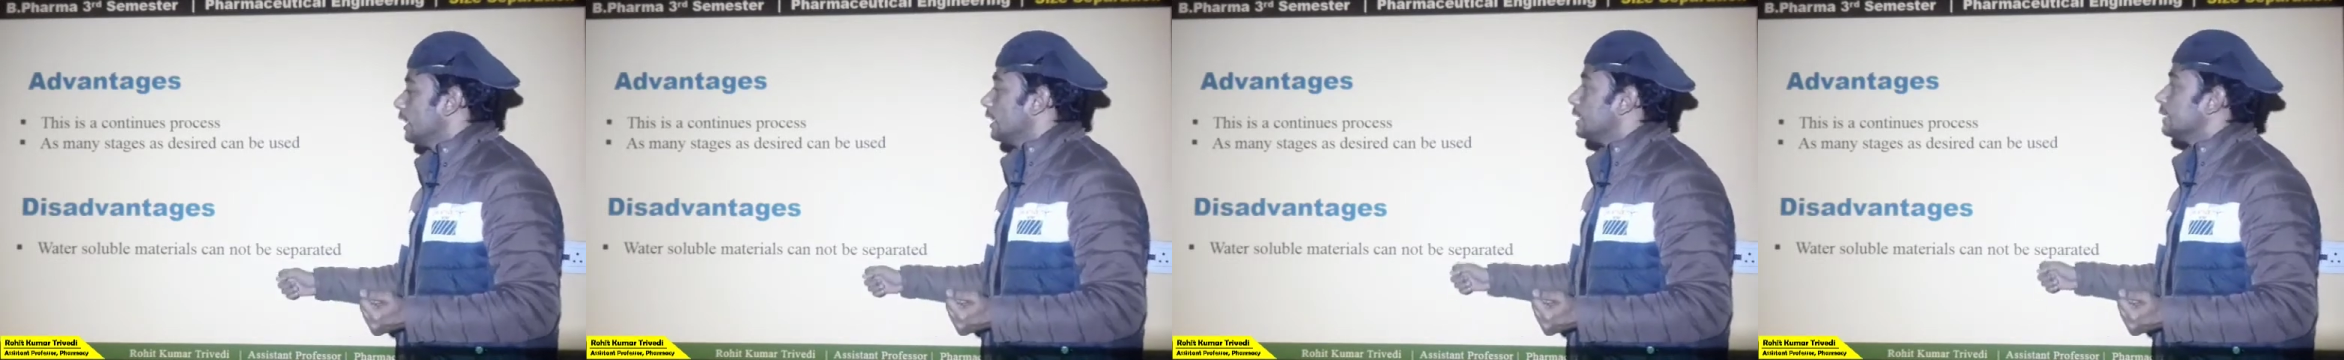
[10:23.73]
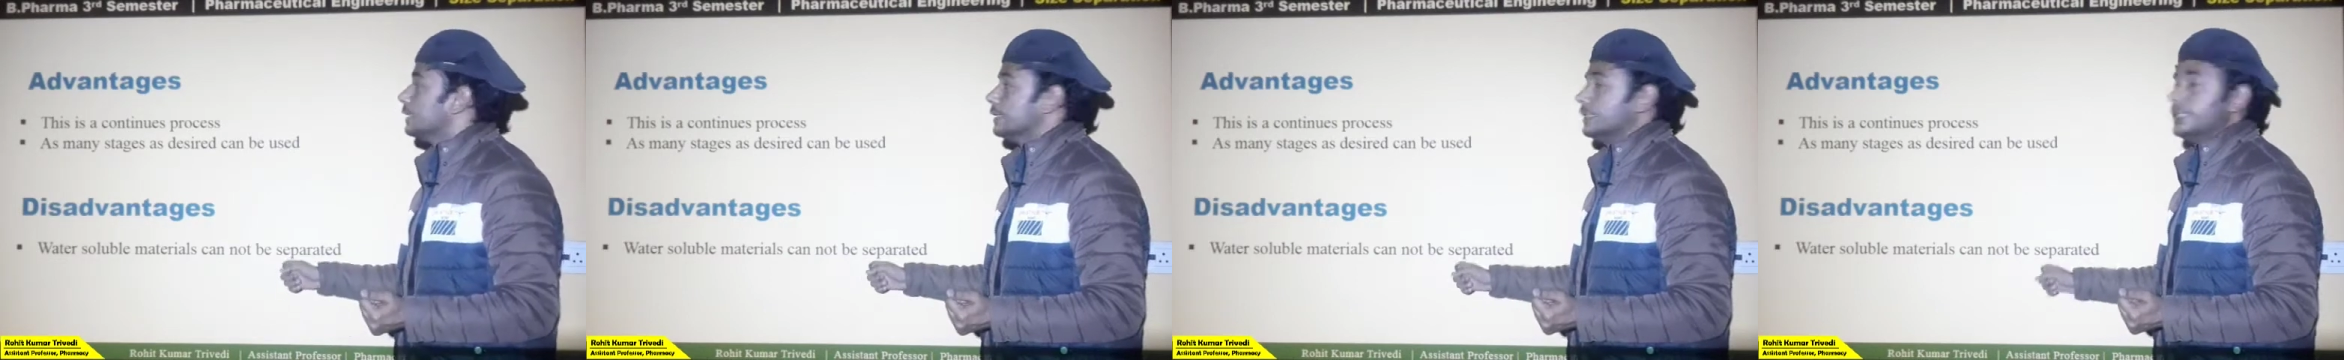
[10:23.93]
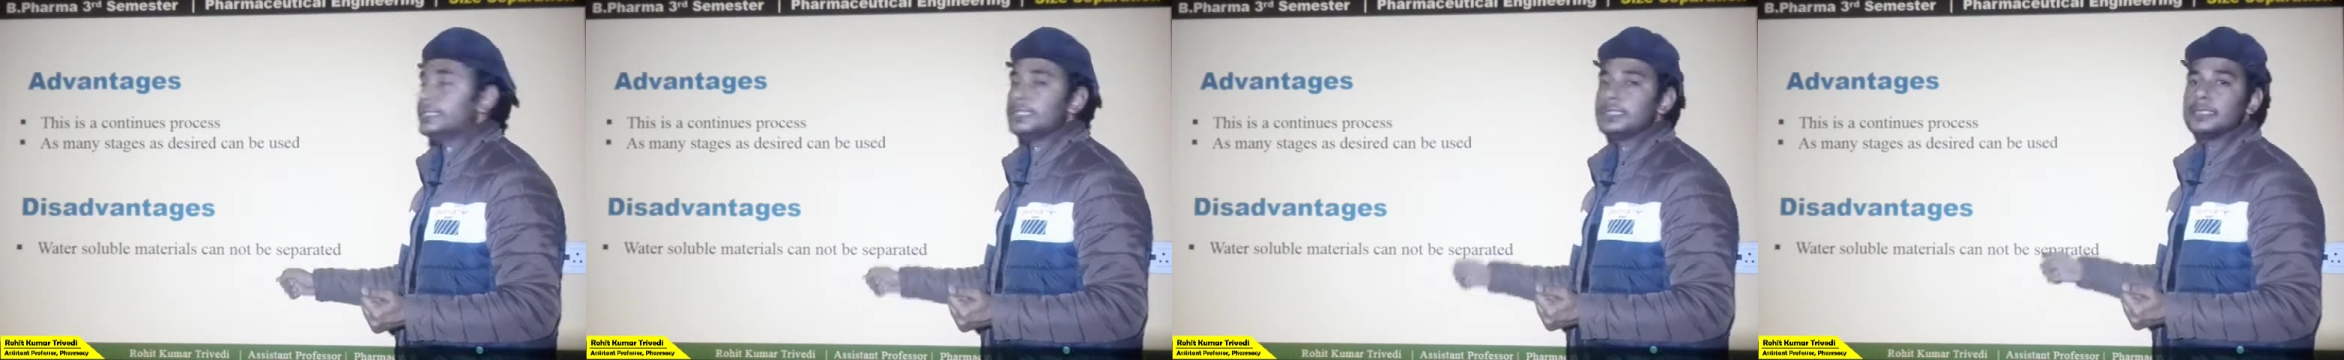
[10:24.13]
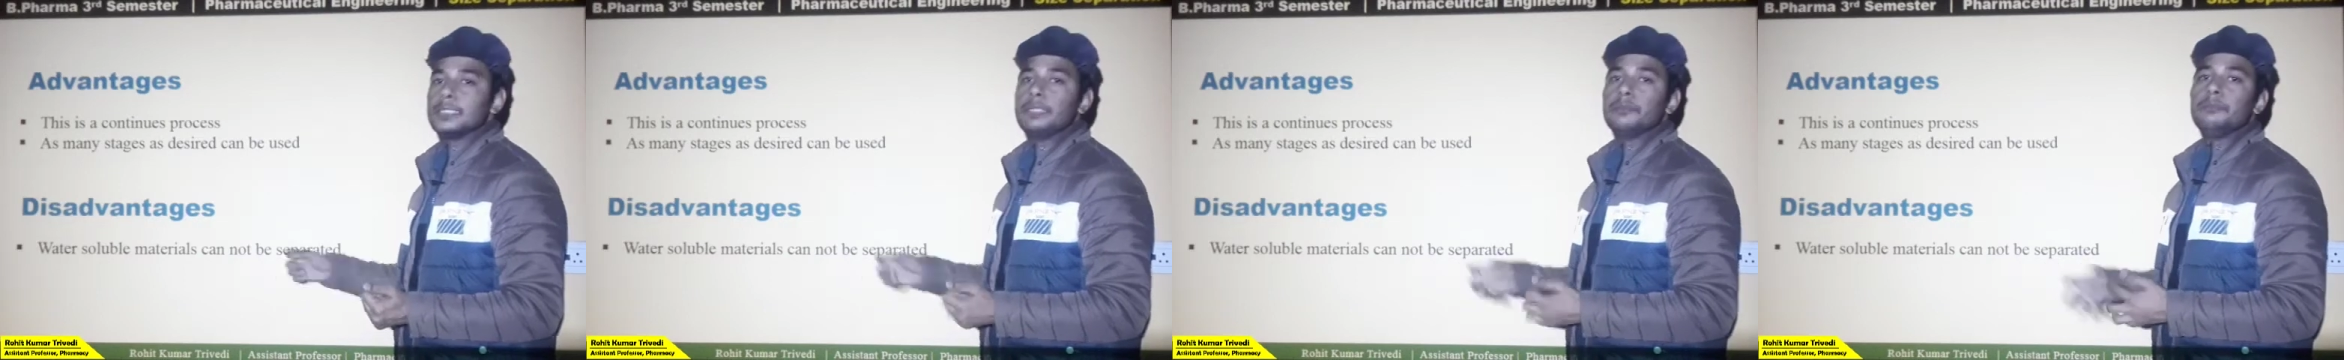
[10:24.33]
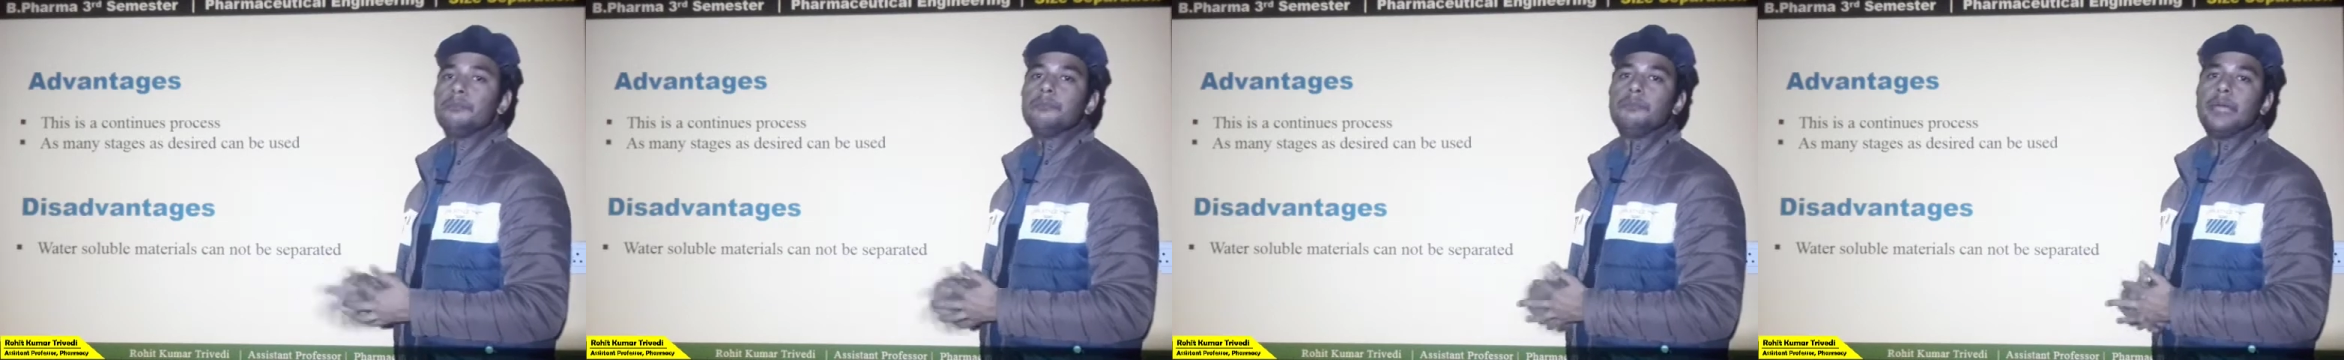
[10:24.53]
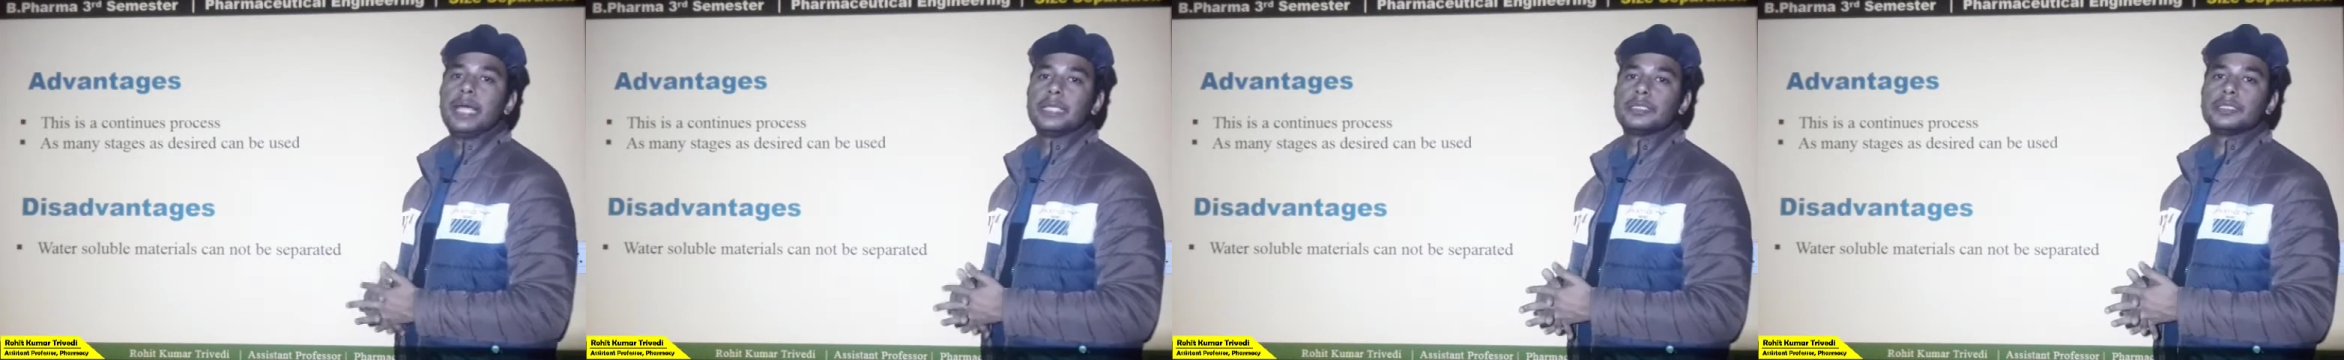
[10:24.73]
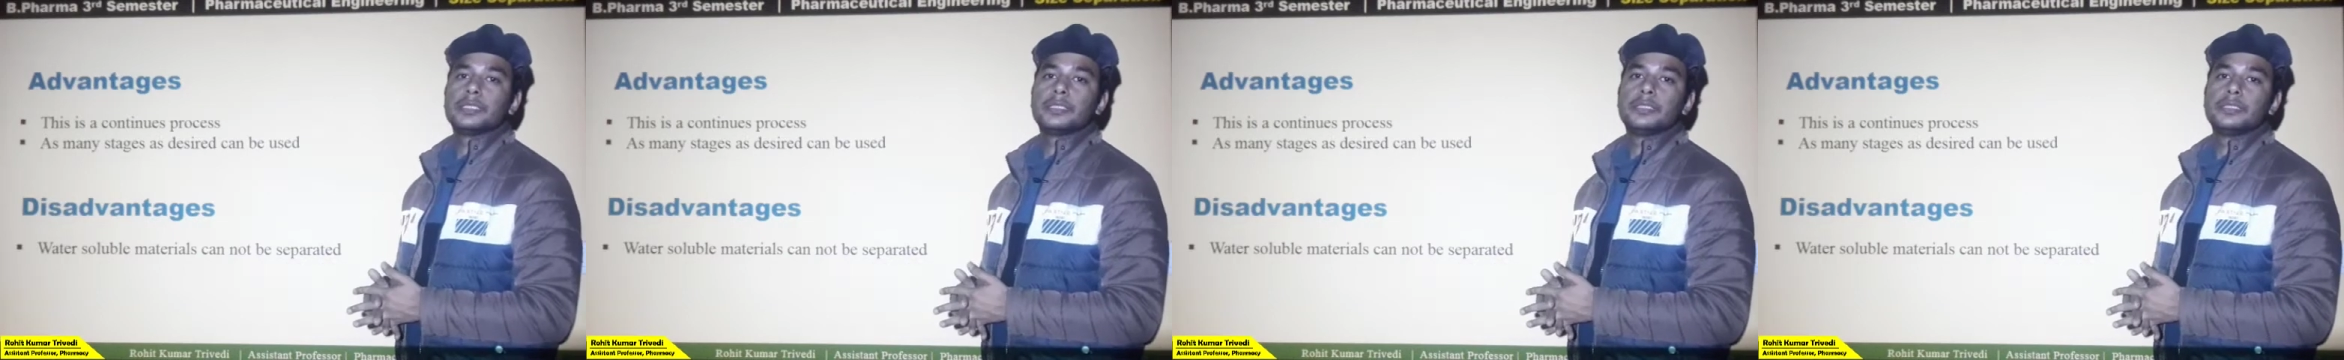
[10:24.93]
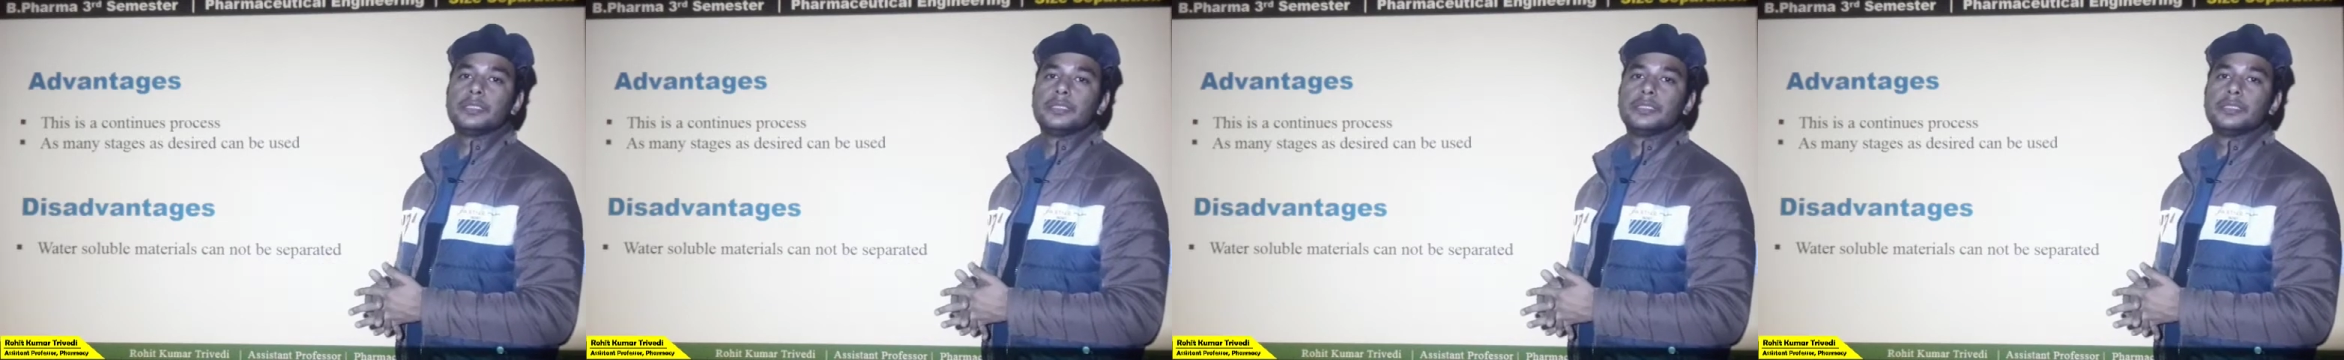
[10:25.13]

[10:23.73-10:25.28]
this method.